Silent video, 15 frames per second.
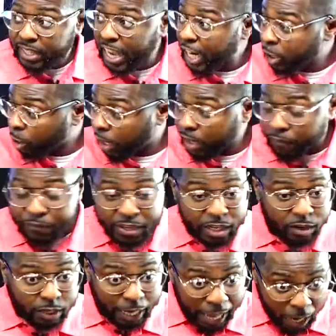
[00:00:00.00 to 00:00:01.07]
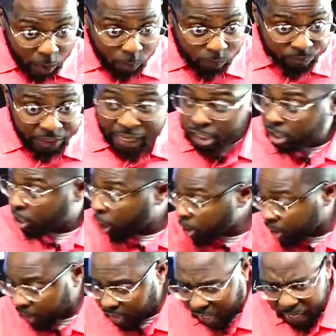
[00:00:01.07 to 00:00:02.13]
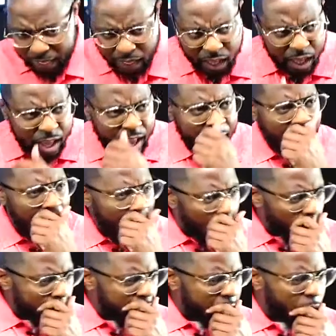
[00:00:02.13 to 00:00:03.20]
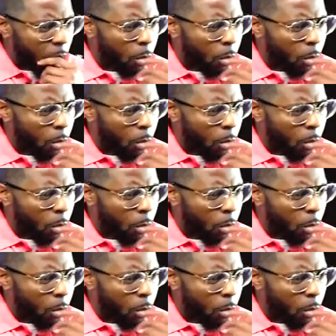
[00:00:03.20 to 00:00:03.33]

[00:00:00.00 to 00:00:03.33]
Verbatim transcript: they trying to figure it out. They searching like, how in the